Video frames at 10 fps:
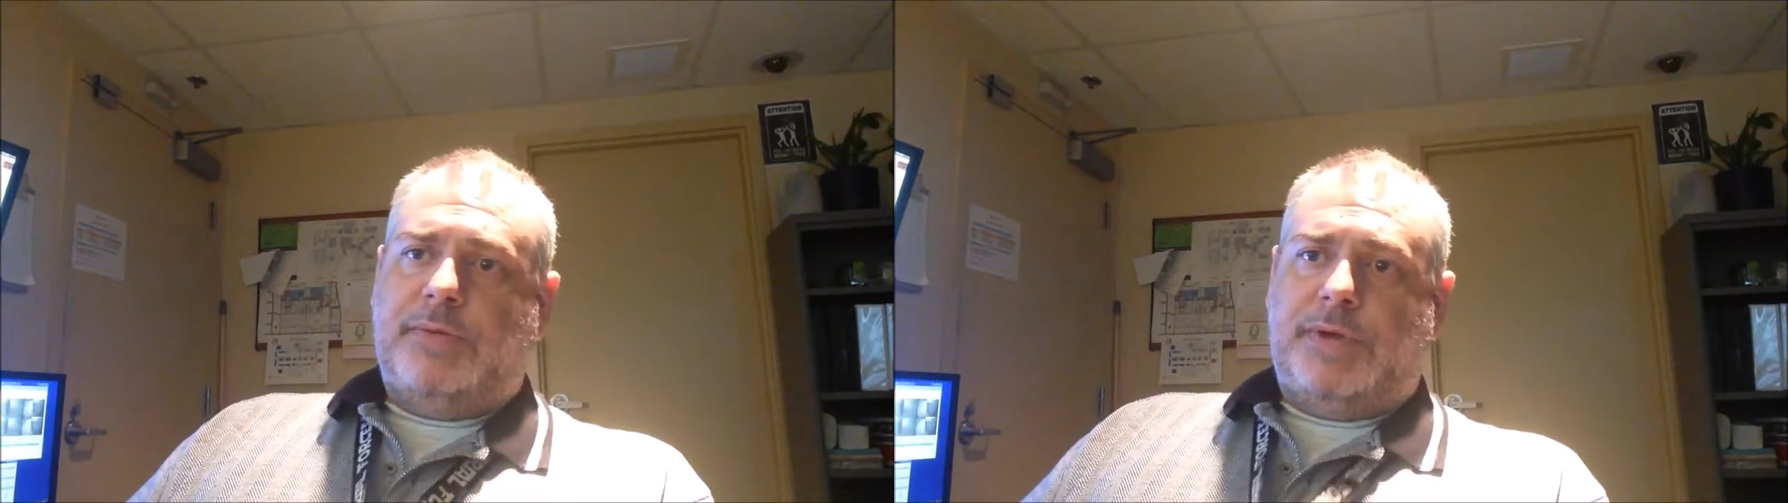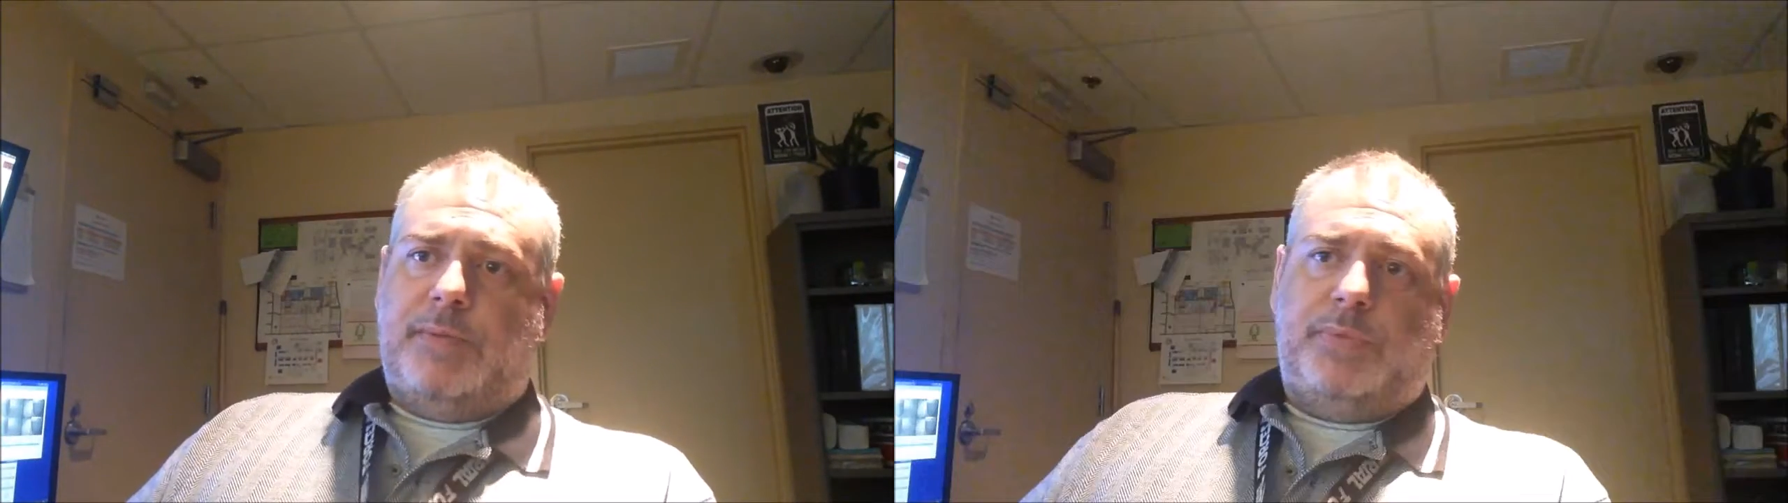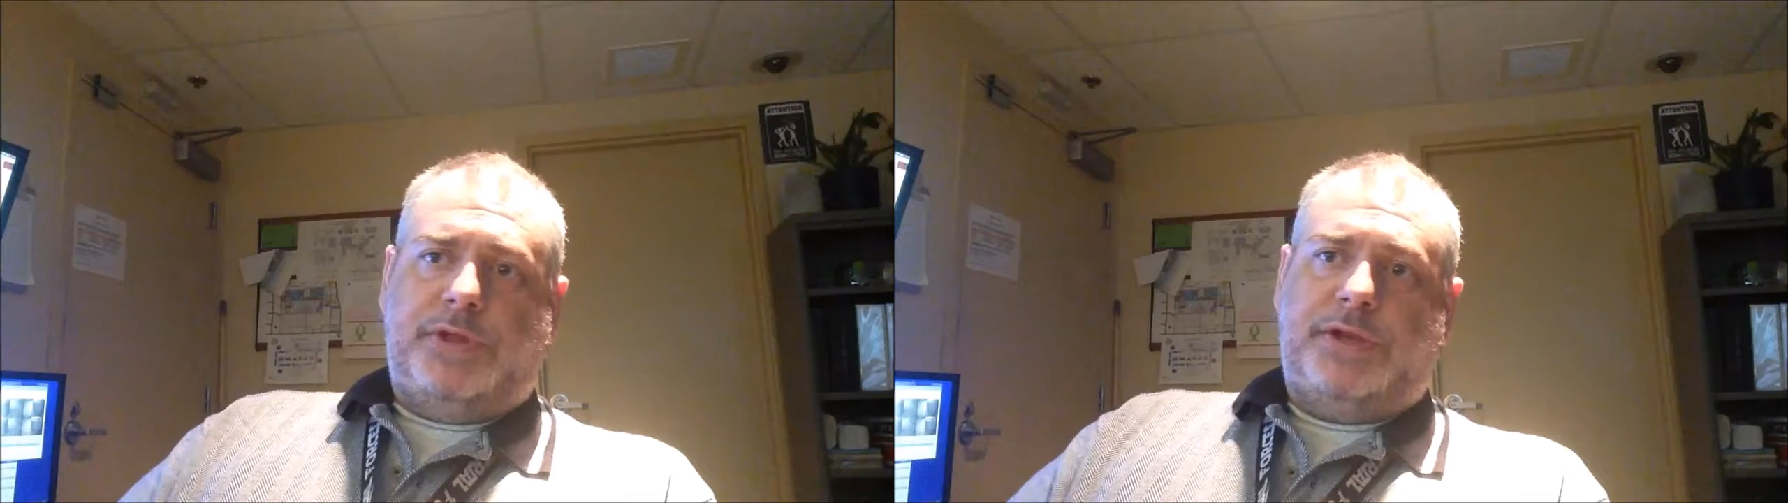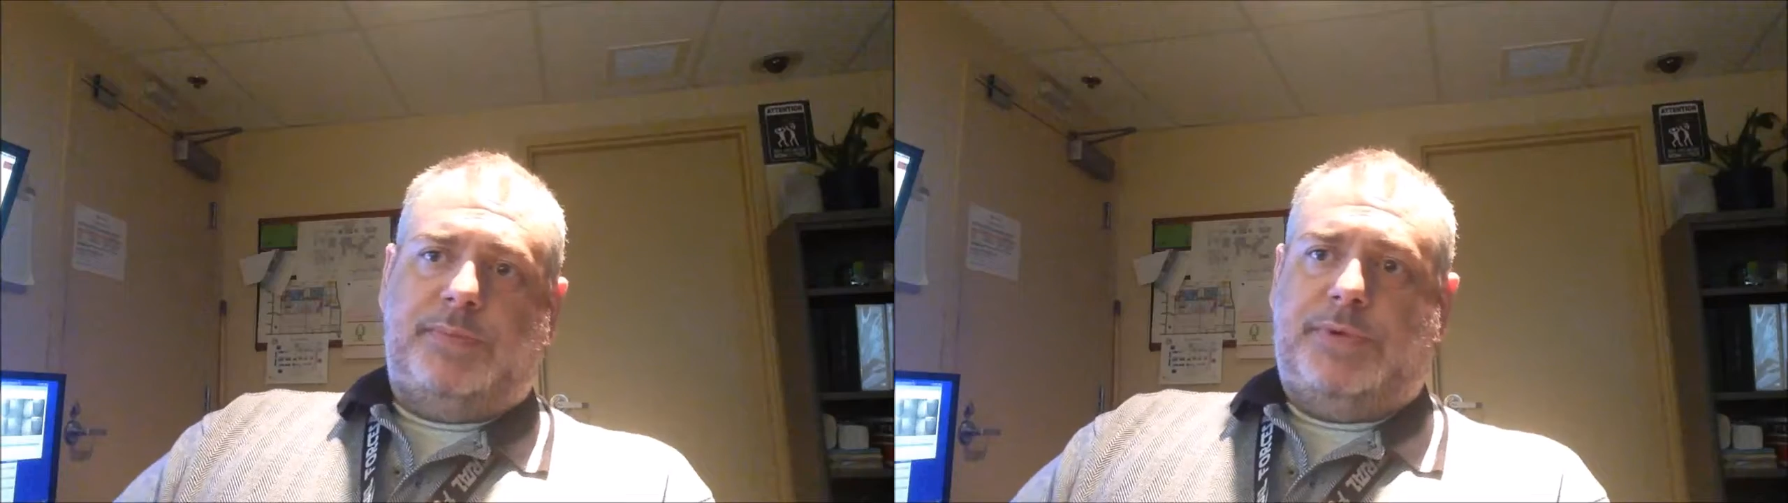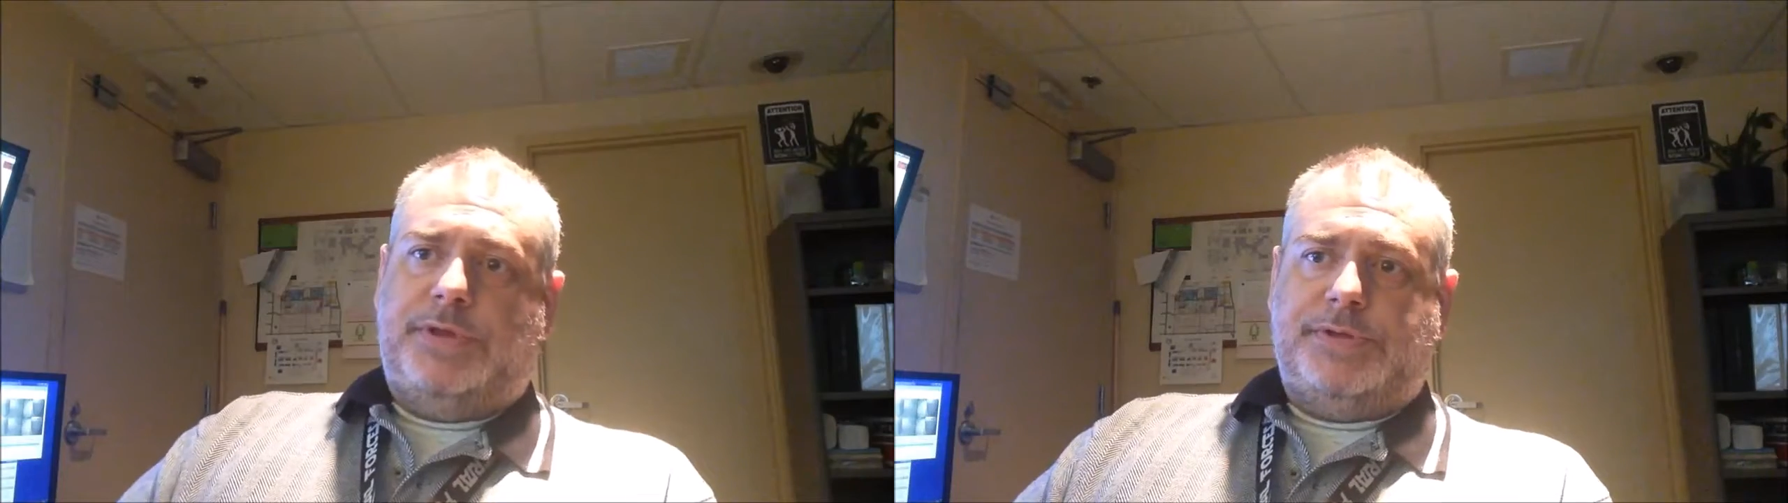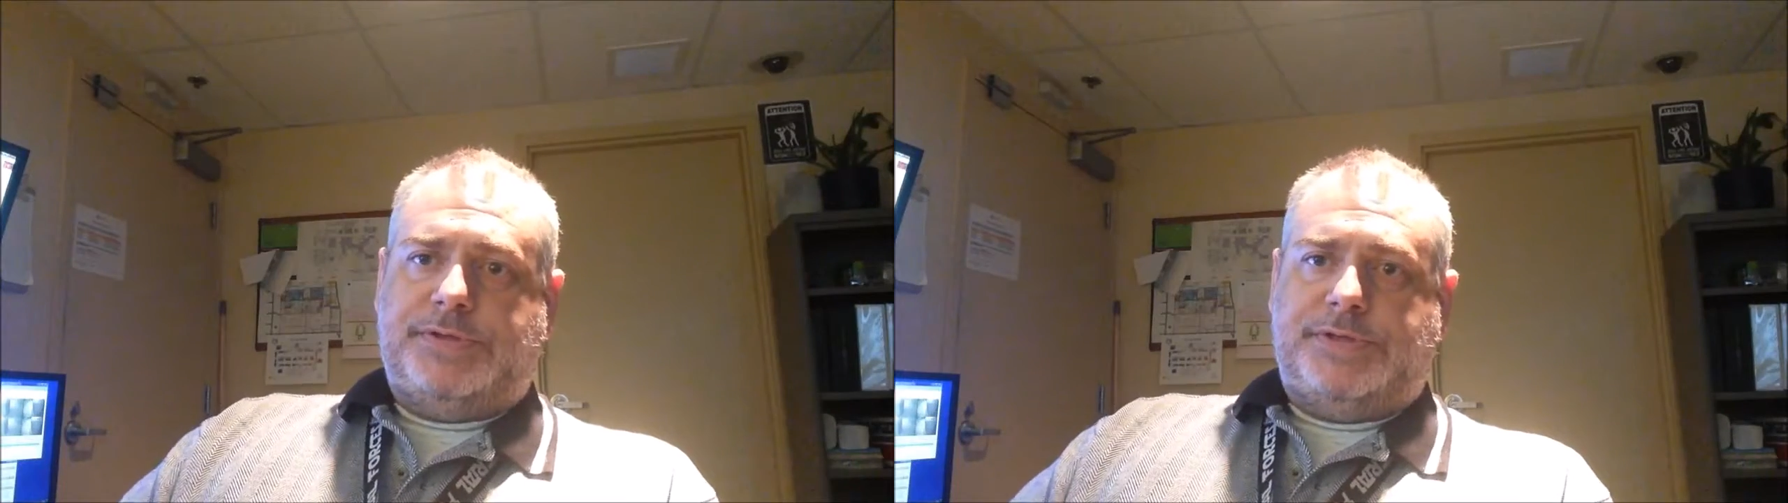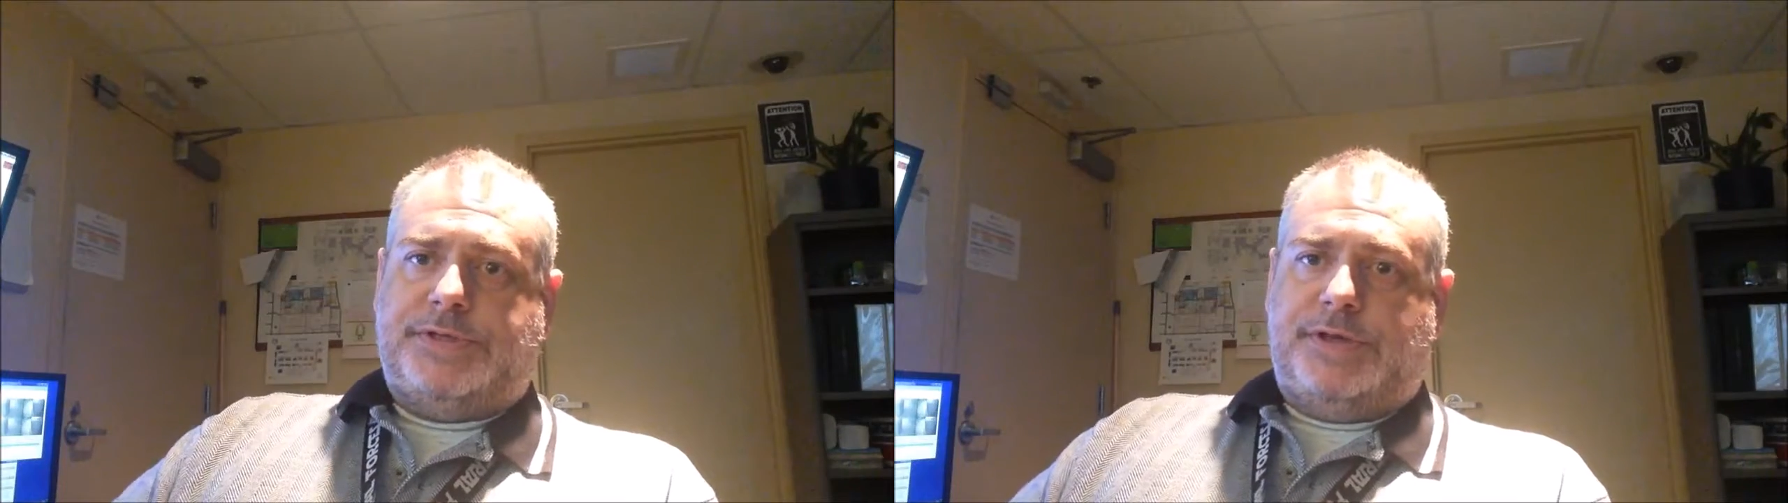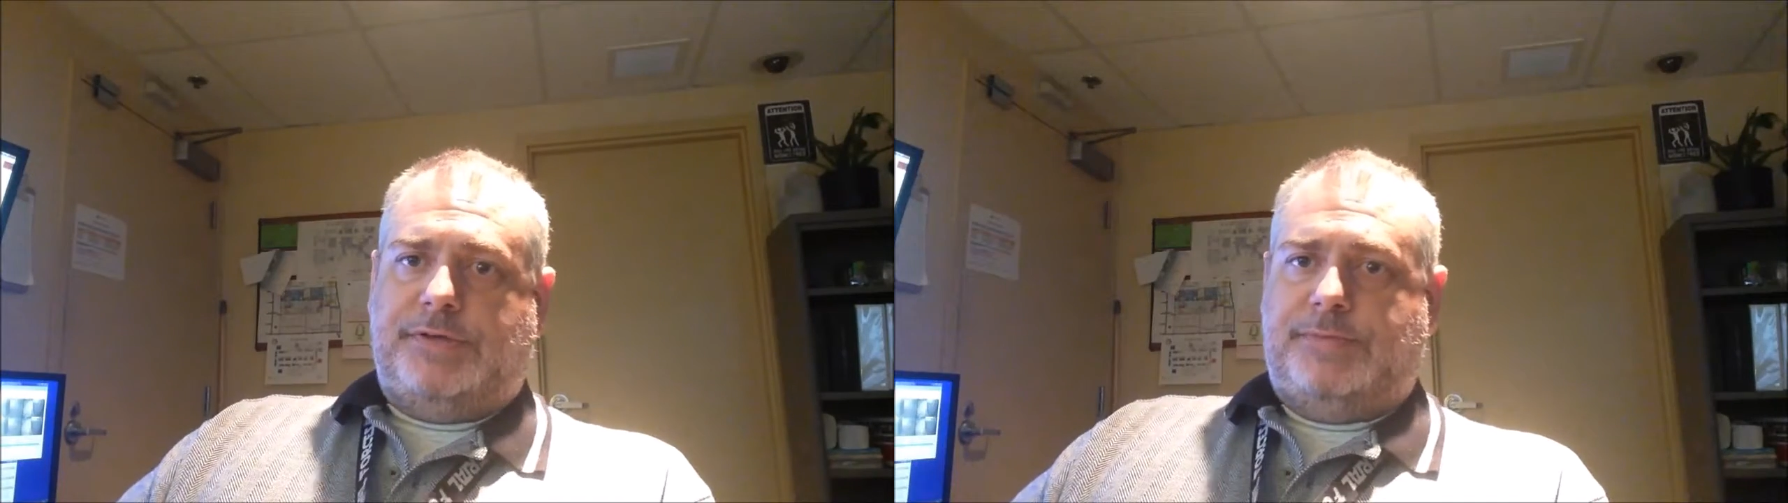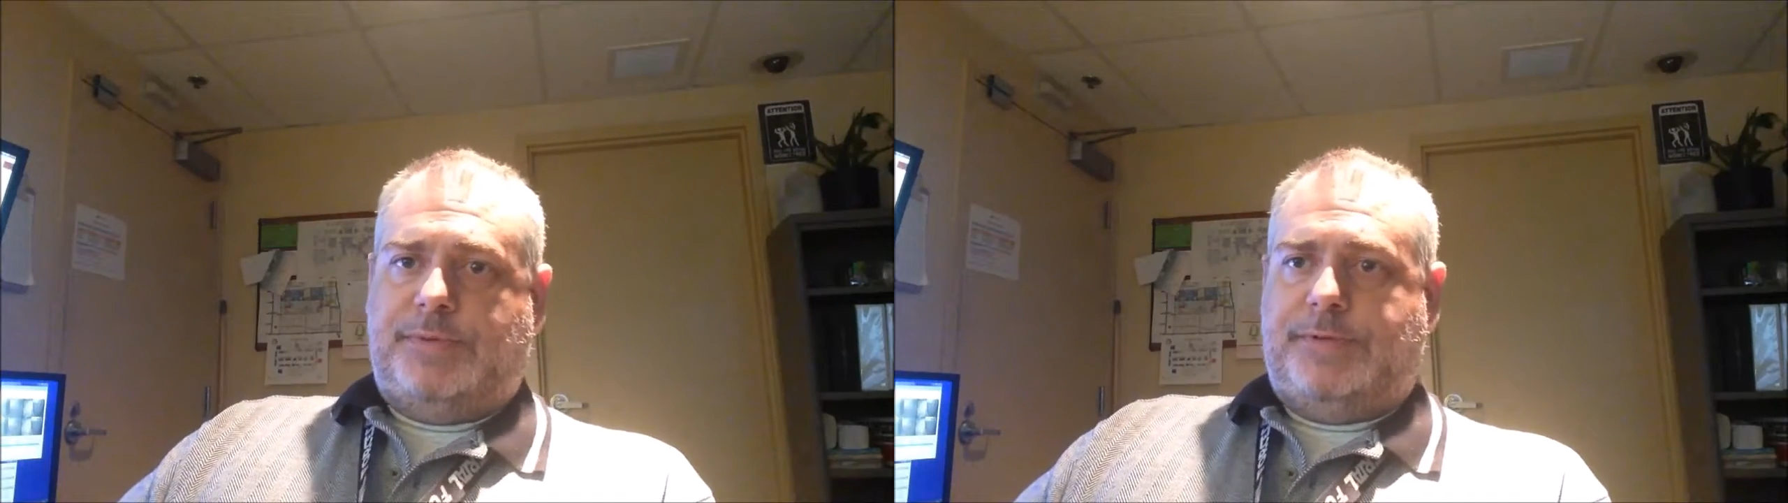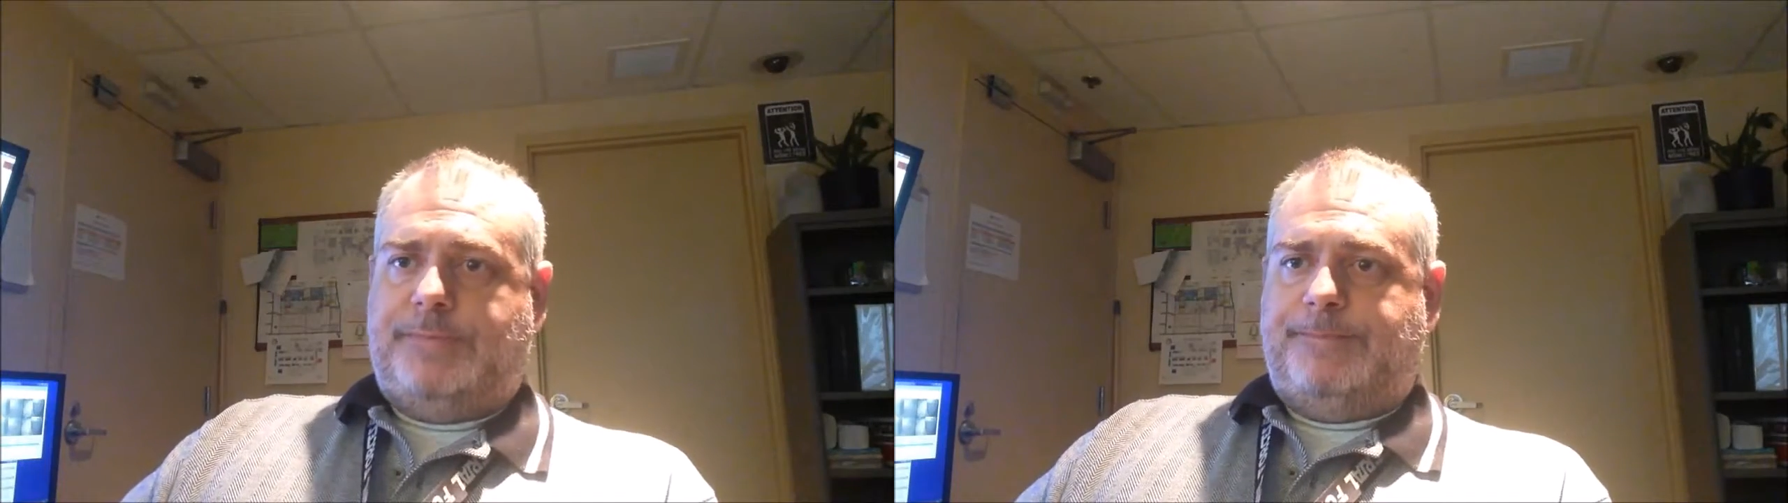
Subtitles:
We got plenty of pillows and stuff, but